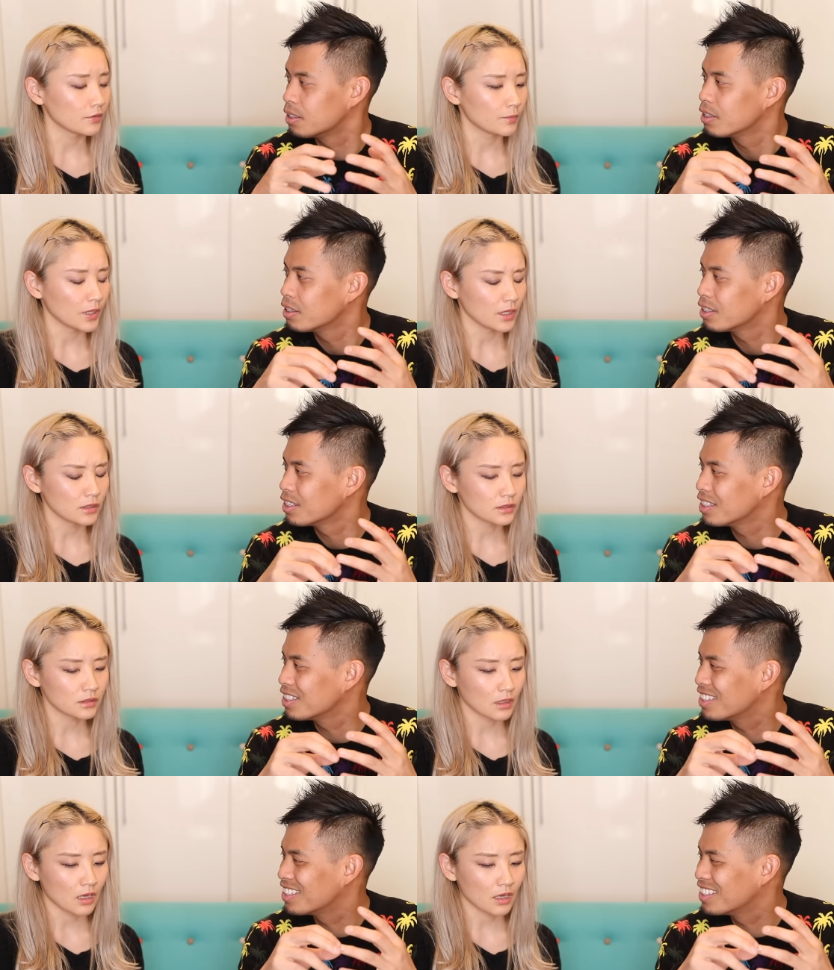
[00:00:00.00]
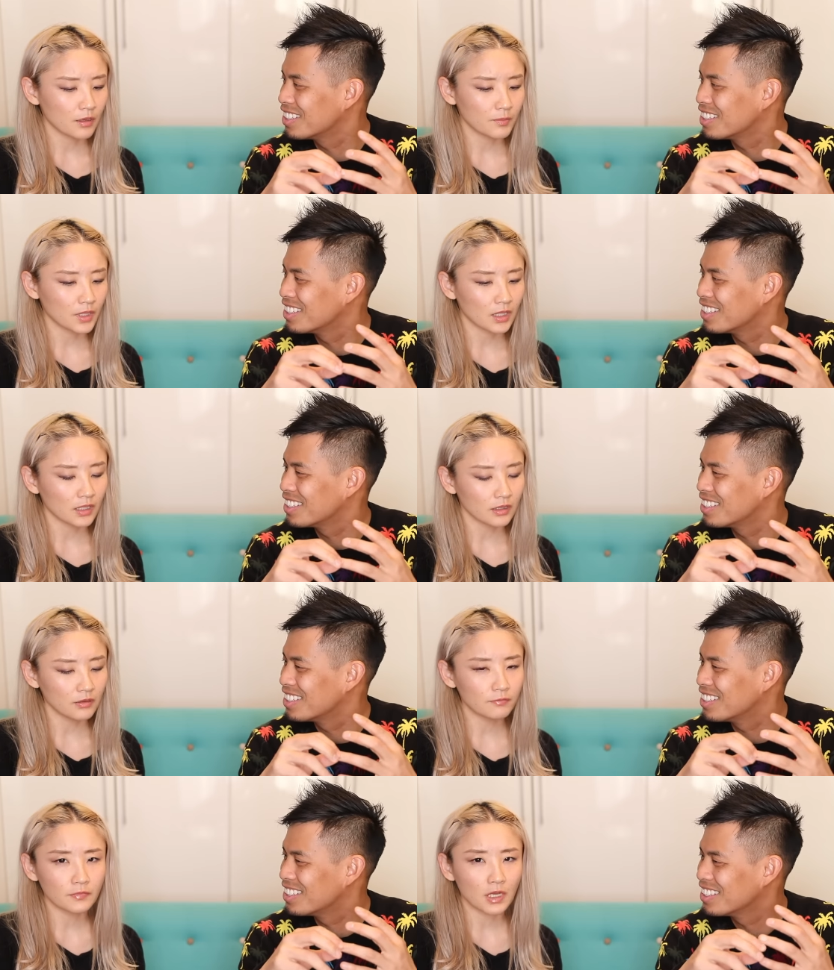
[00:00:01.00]
Speaker 1: who pays and not, but like I
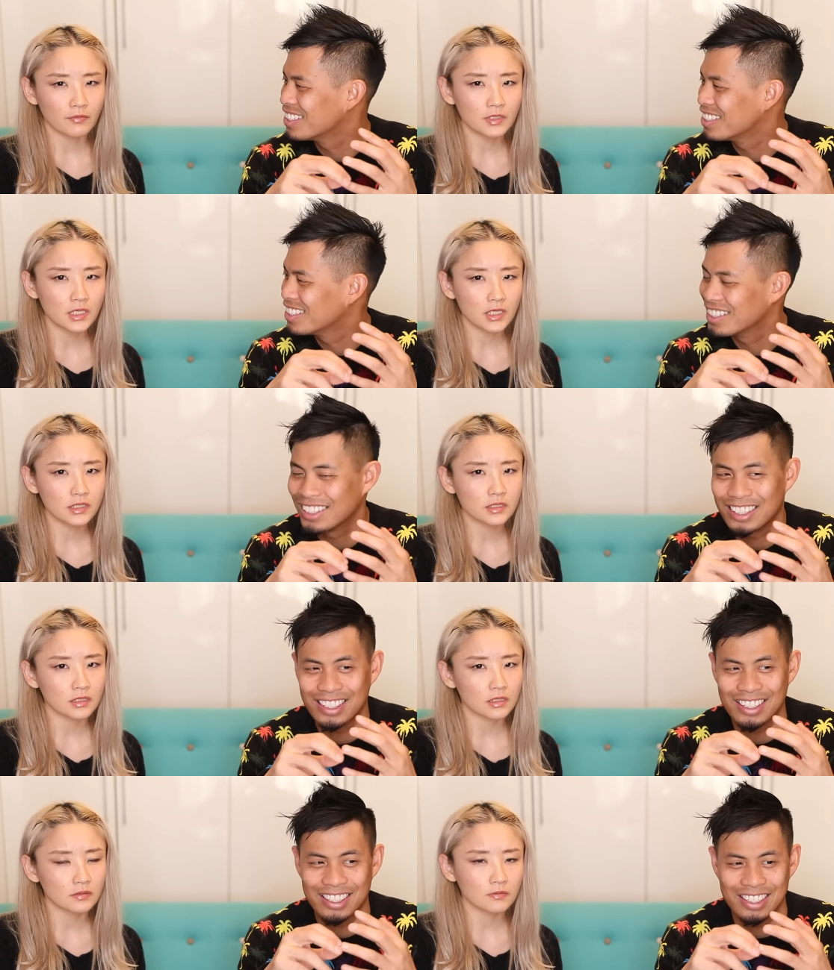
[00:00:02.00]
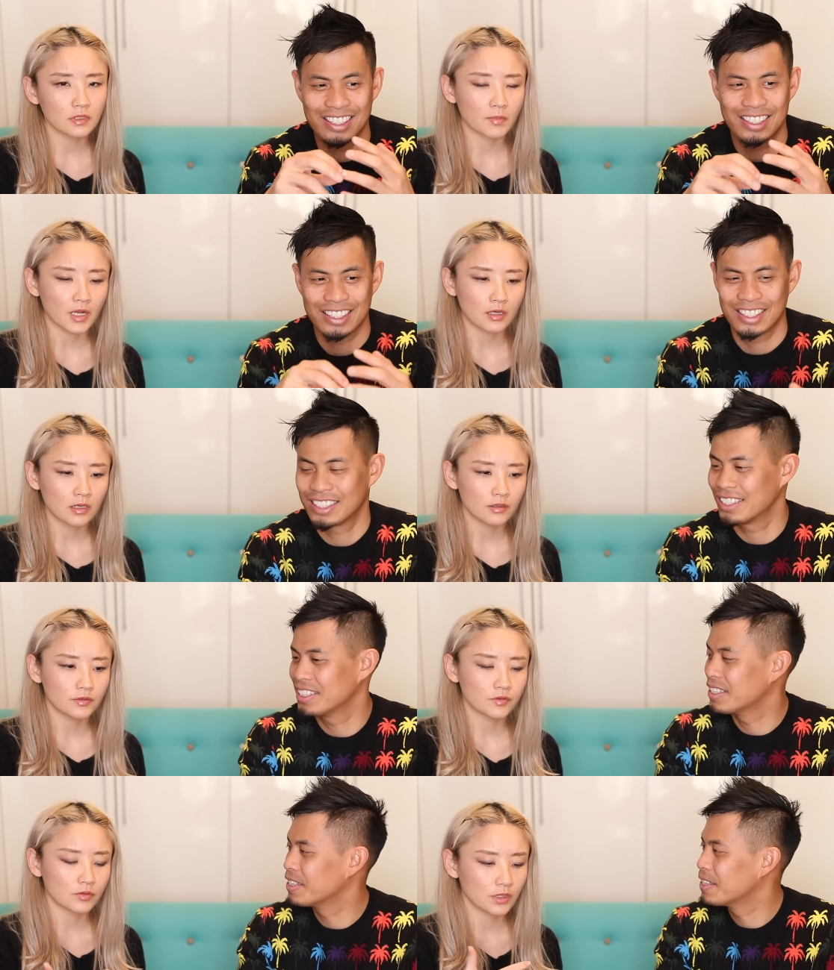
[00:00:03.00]
think nowadays it doesn't really matter.
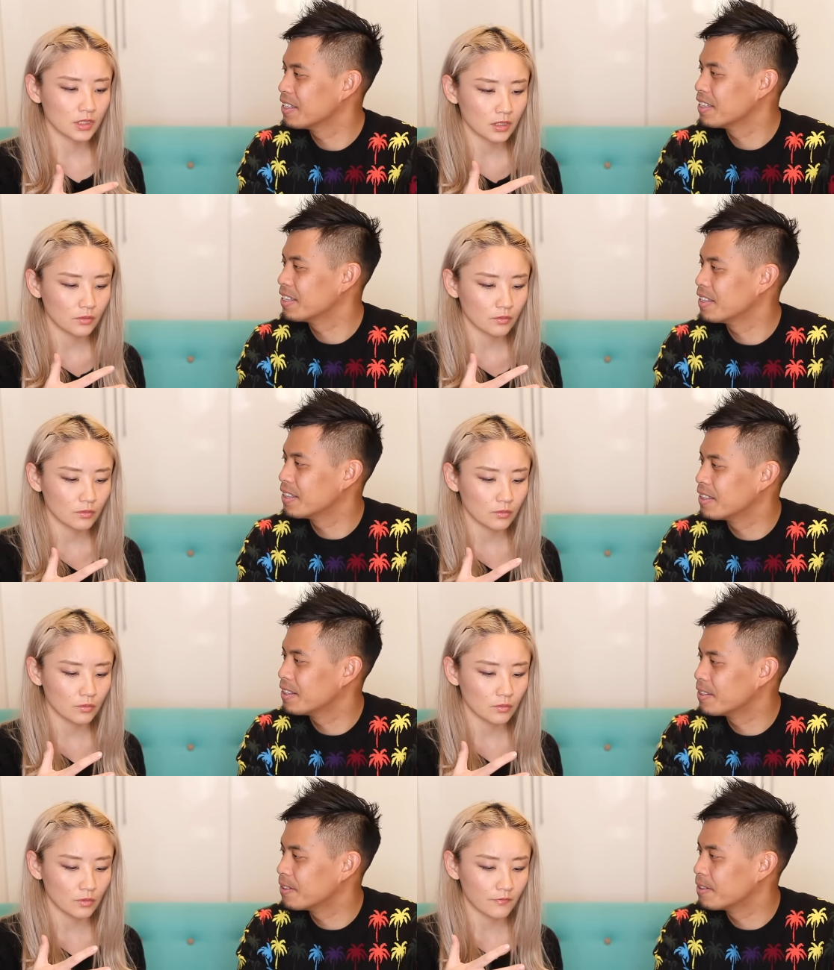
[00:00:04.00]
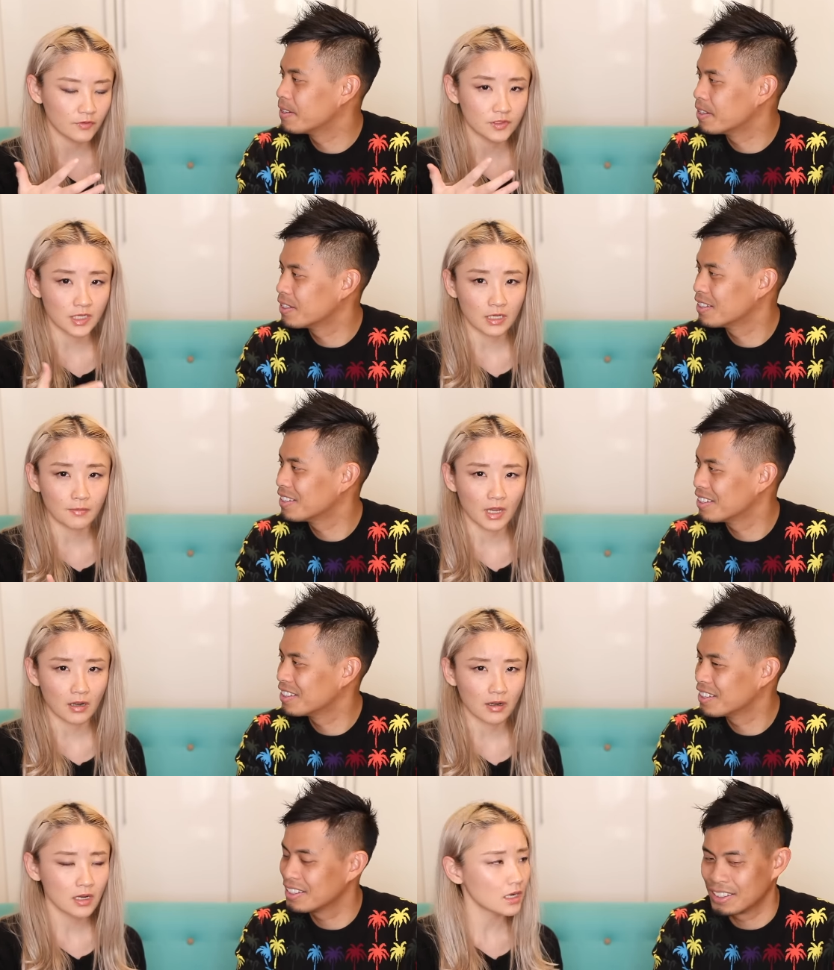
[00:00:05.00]
Usually whoever is getting
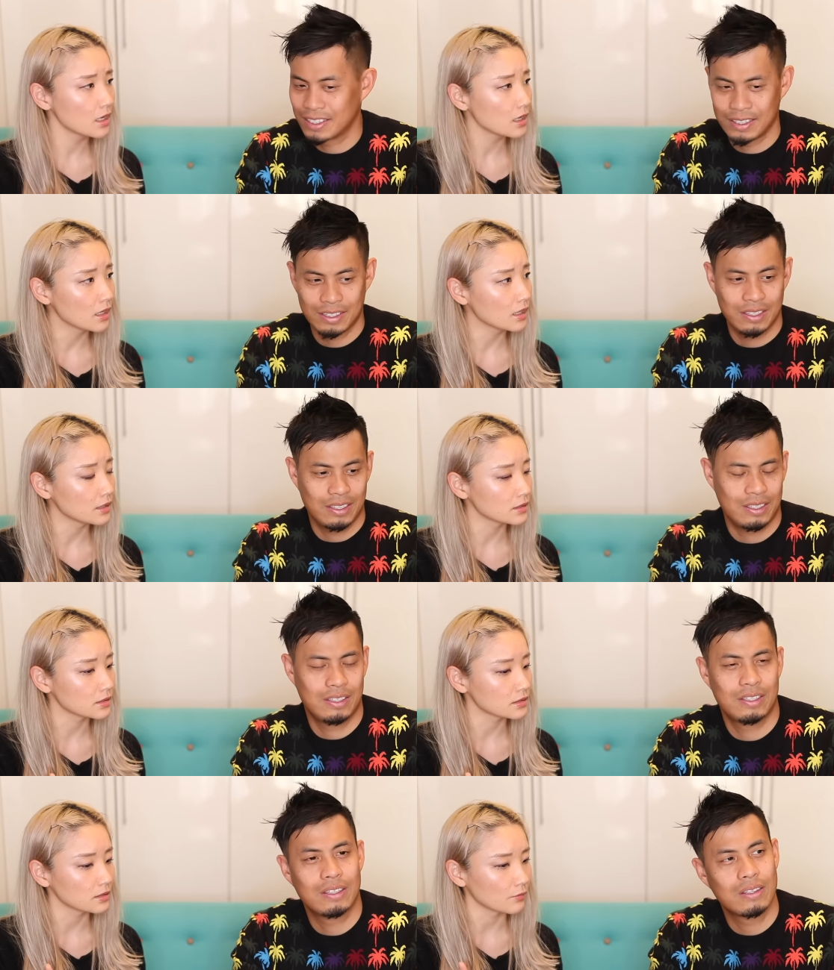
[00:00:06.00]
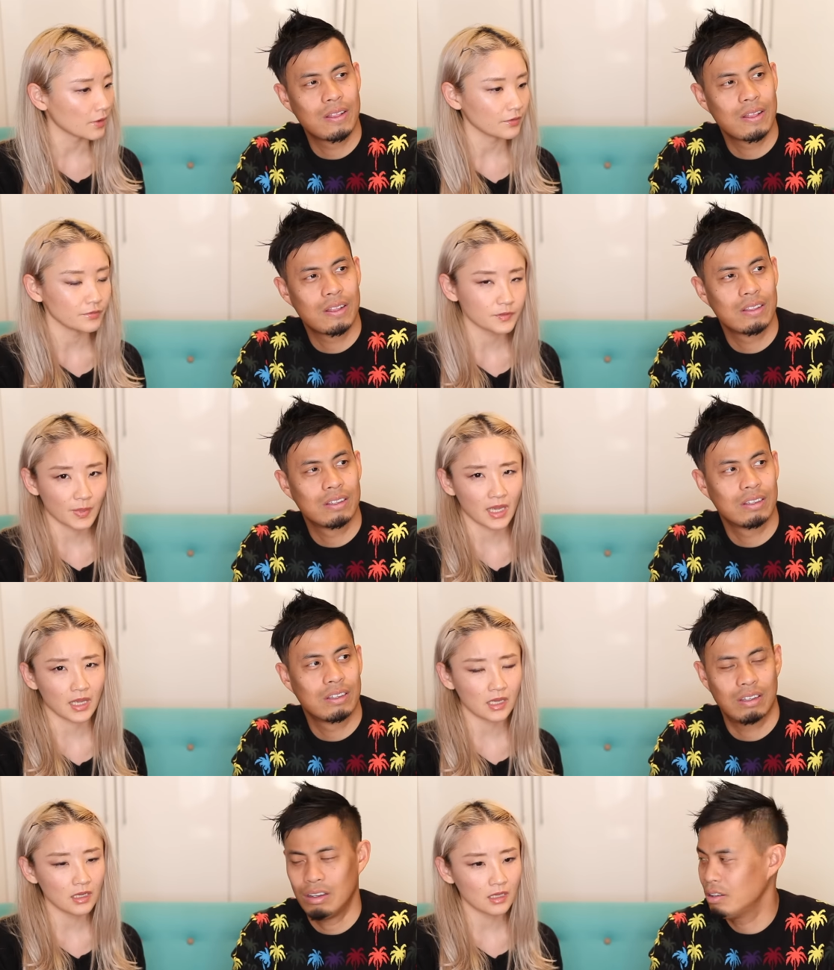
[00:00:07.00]
married is the one who's
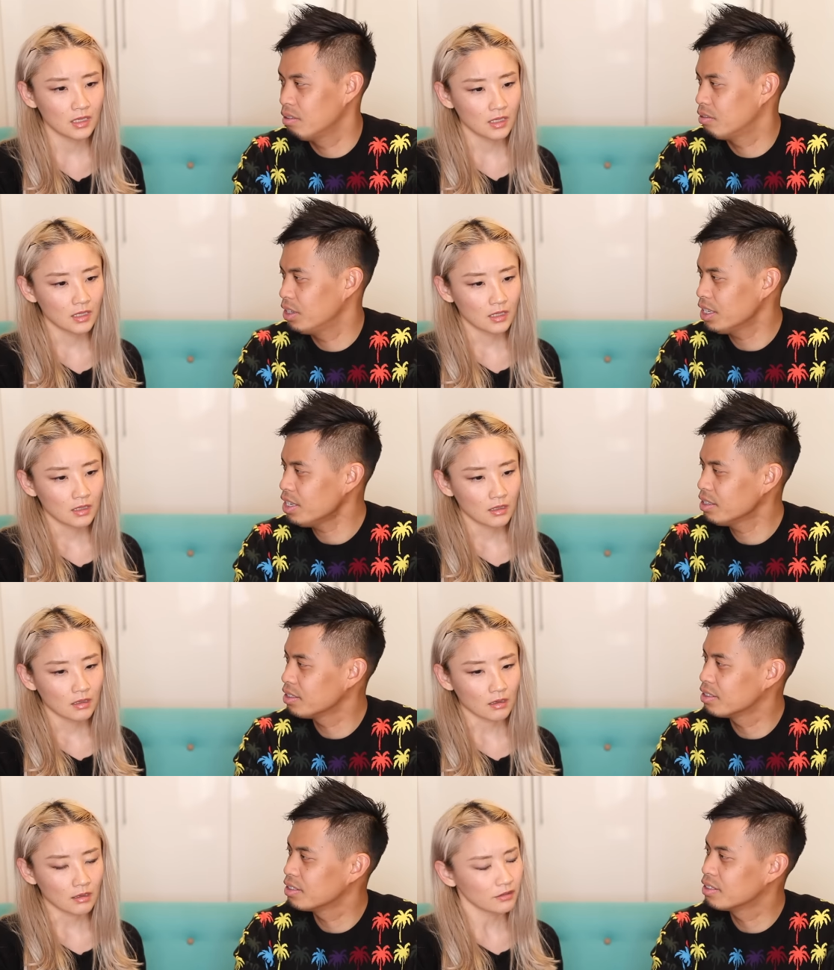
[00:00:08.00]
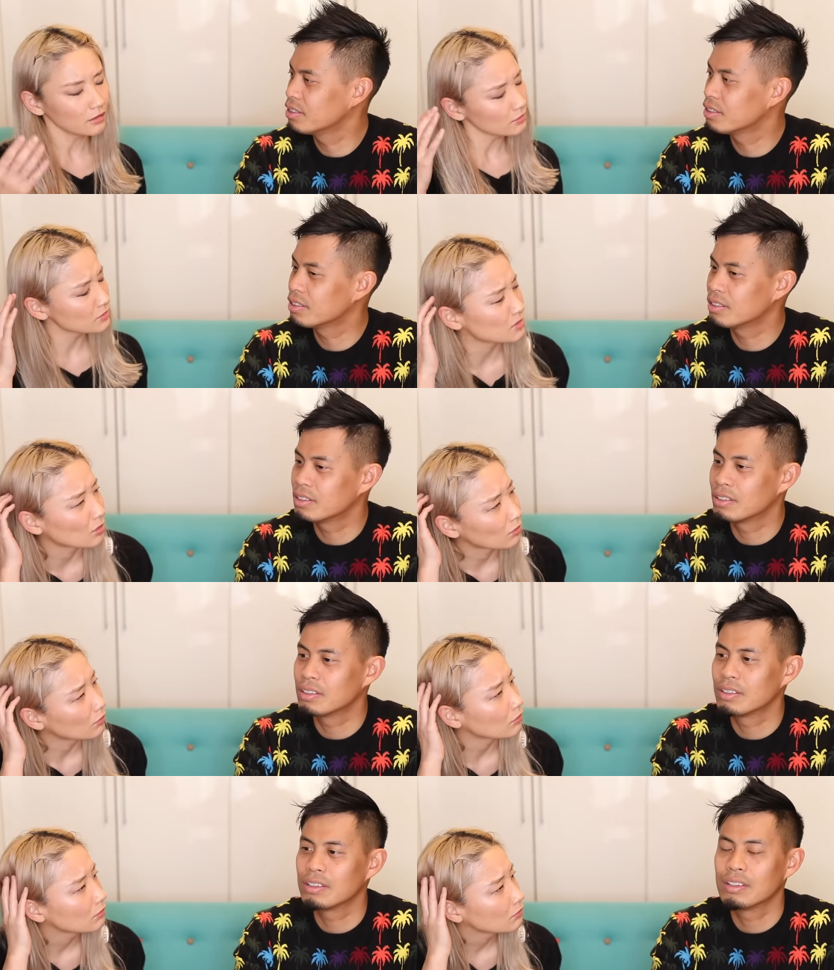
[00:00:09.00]
paying. Really? I think
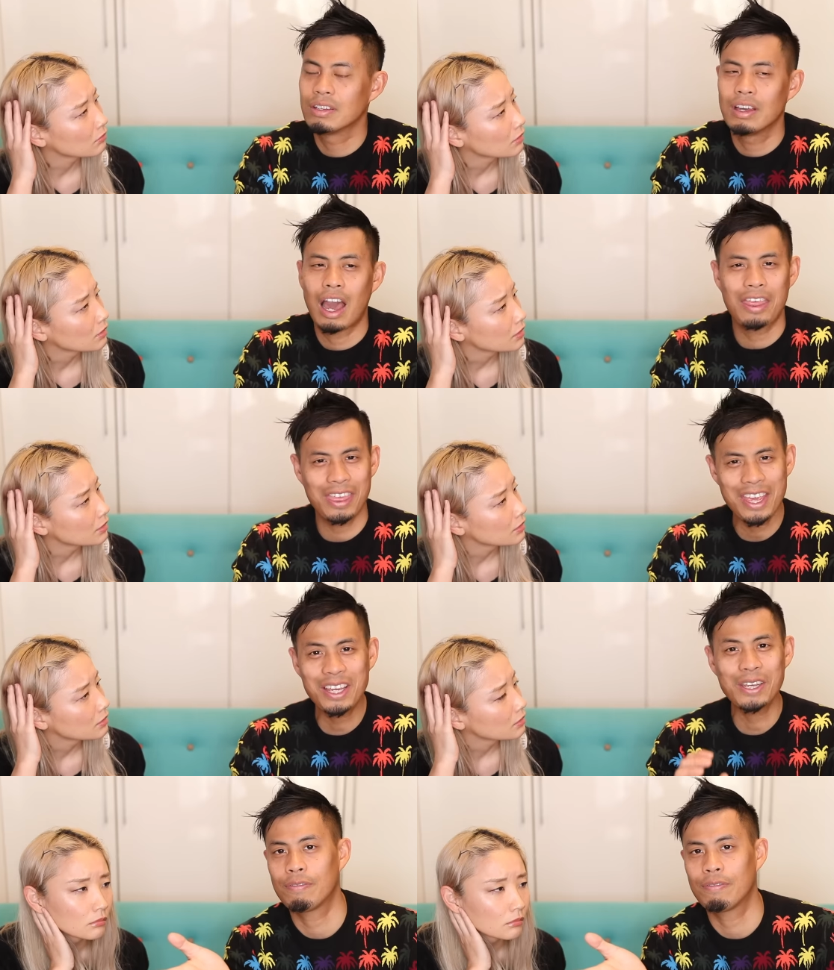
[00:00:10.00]
so.
Speaker 2: I think